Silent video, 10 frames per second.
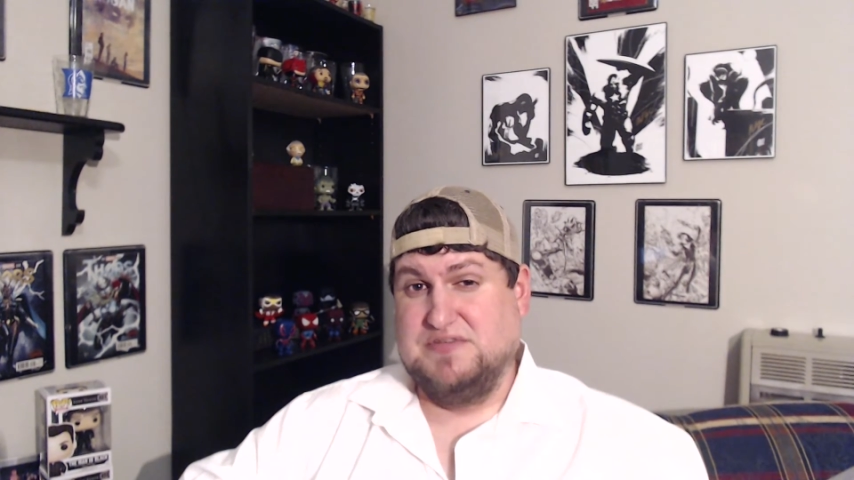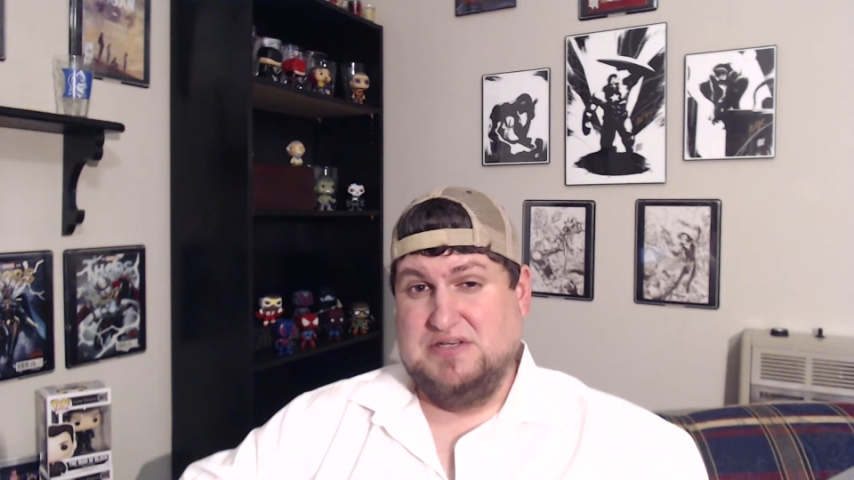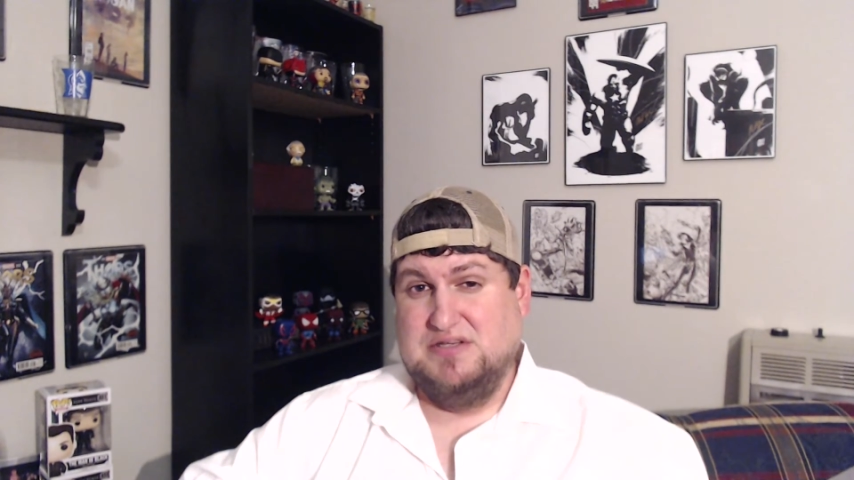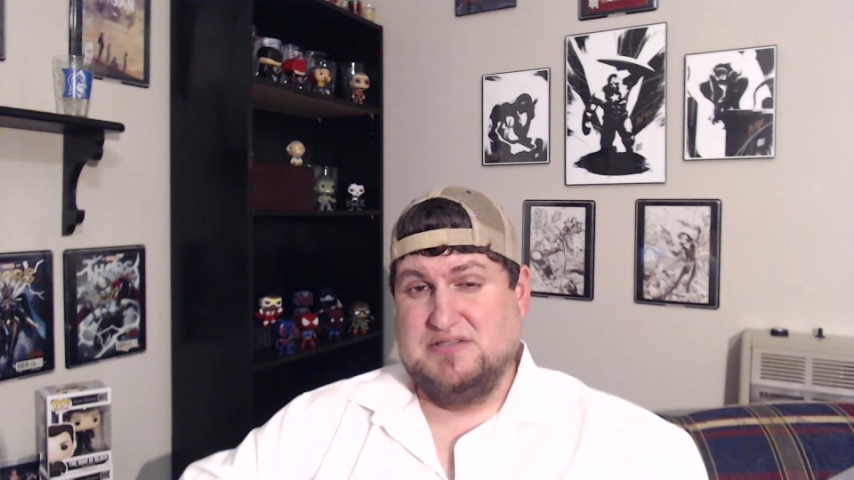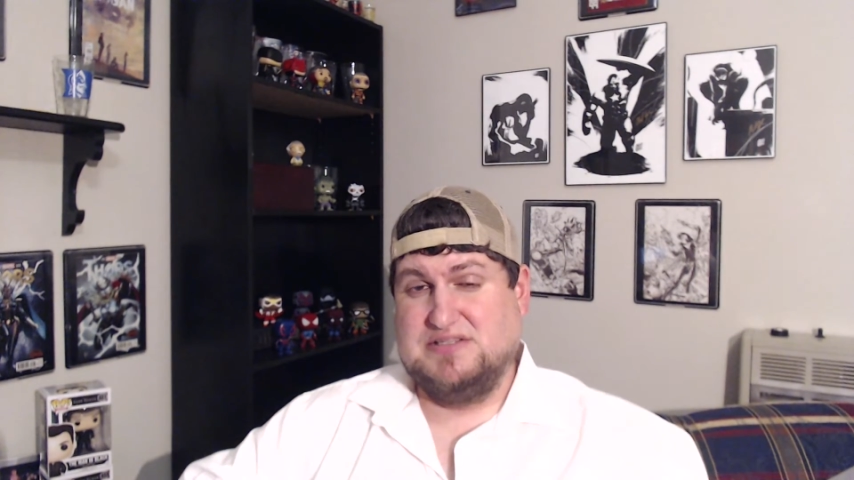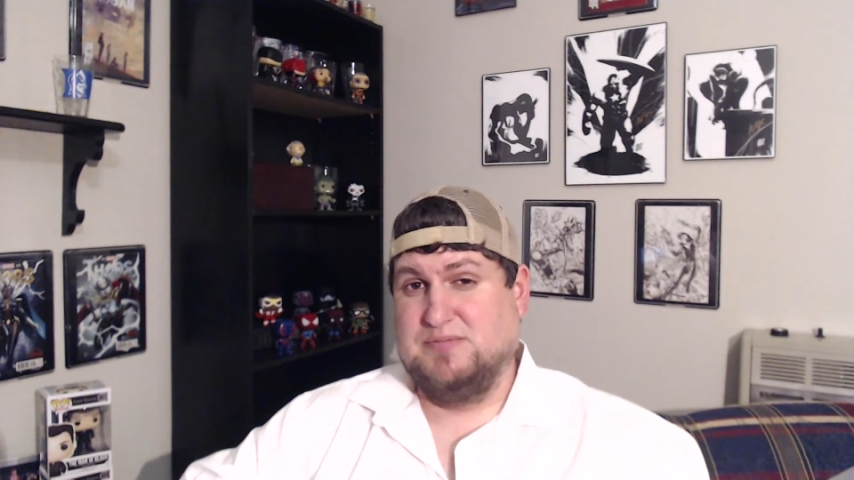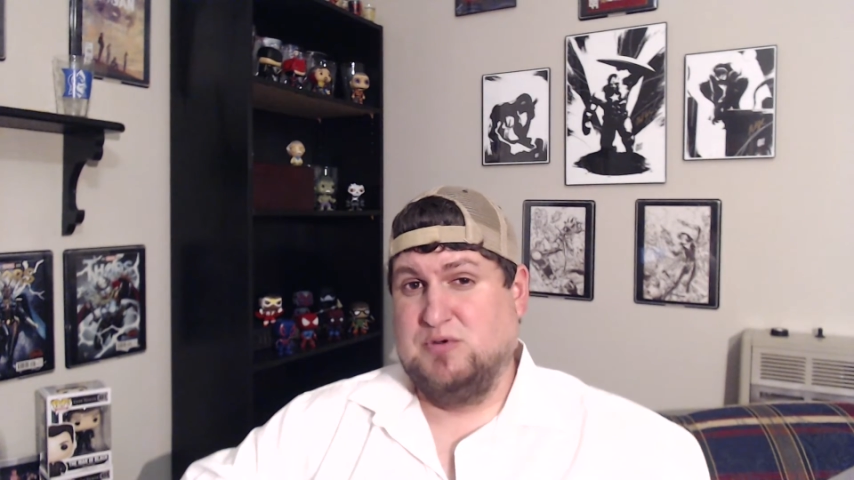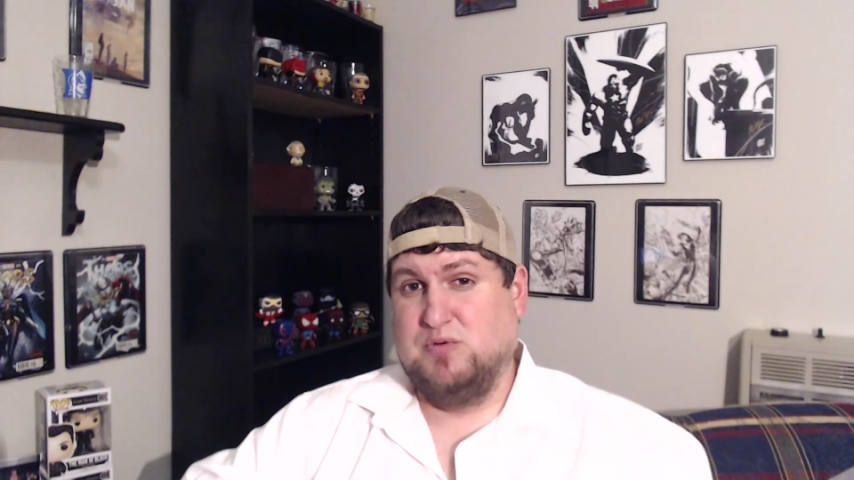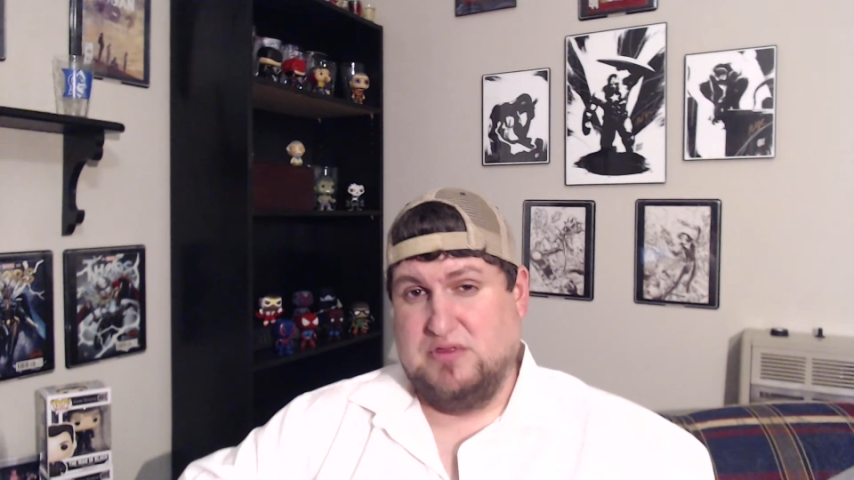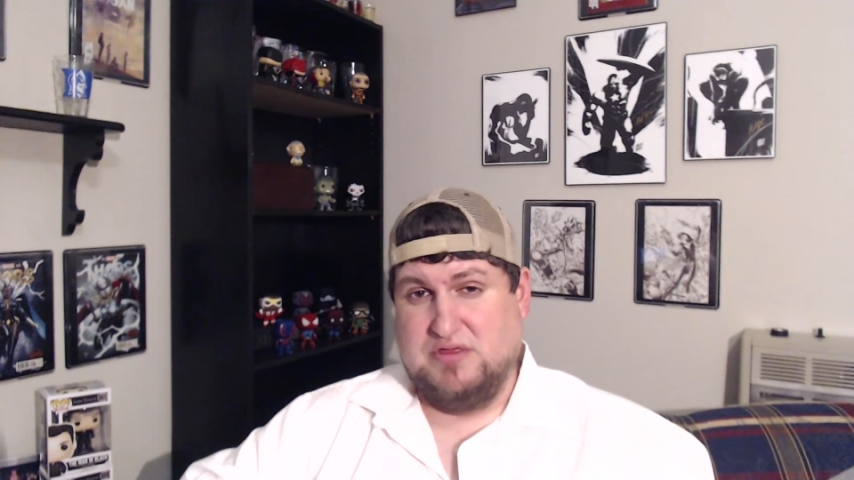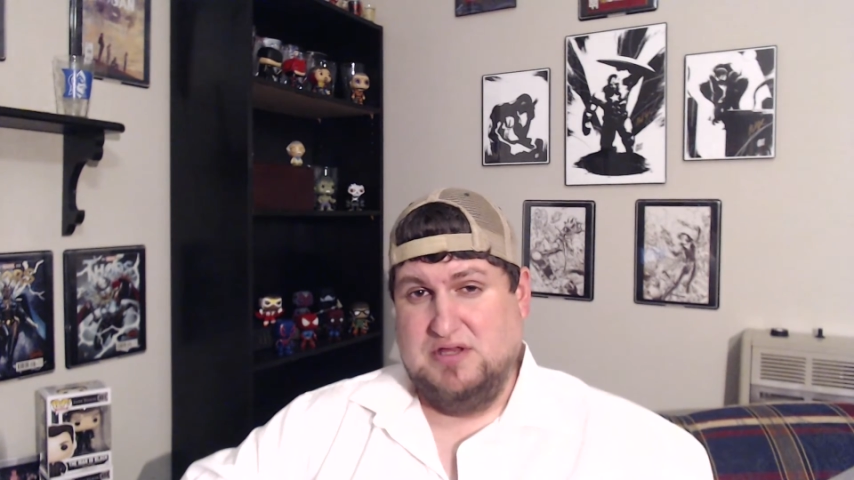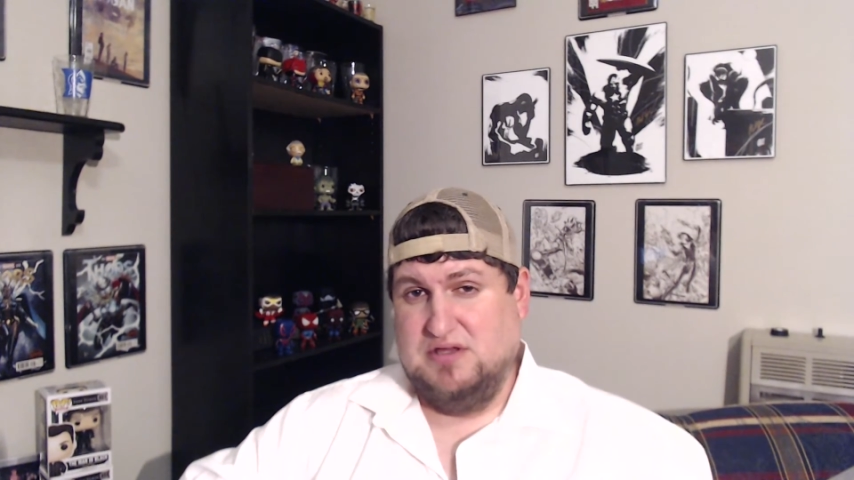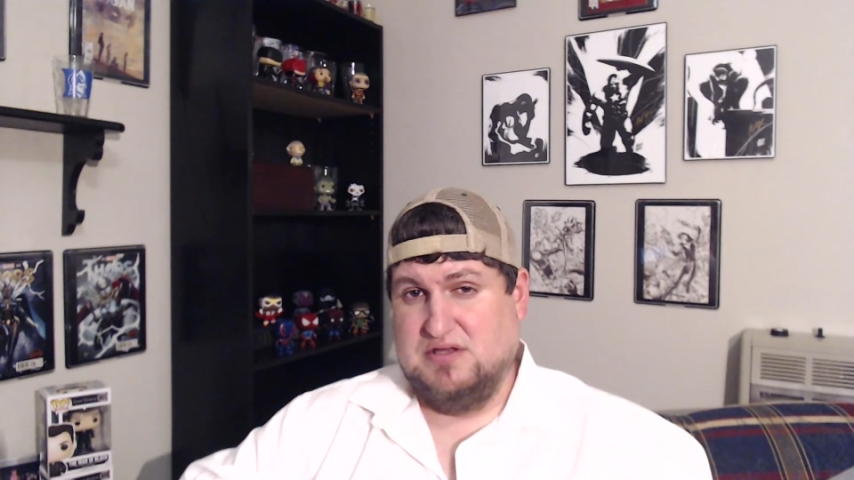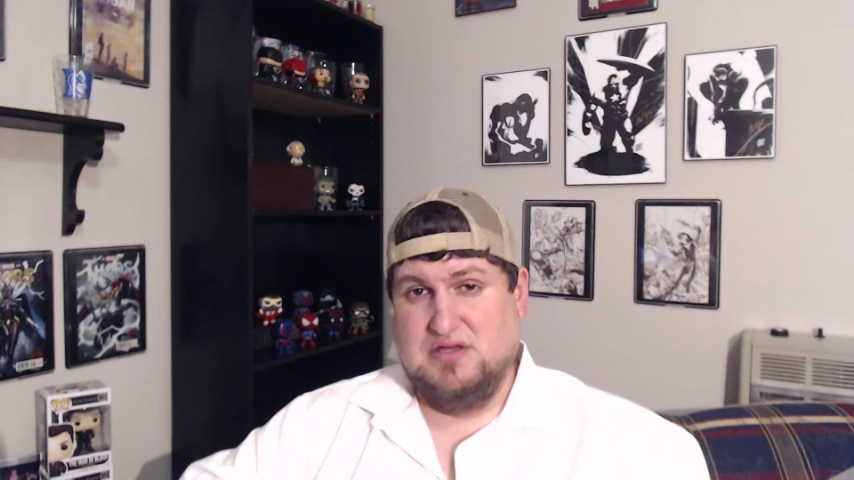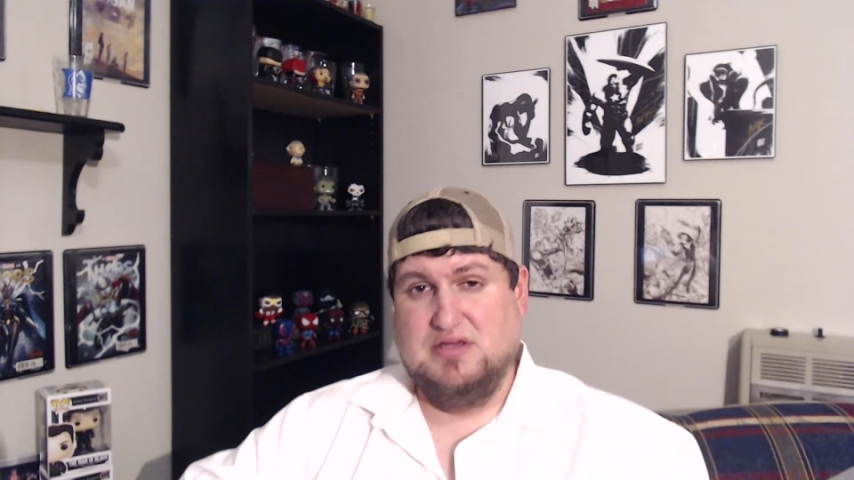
seen it, tell me what you think.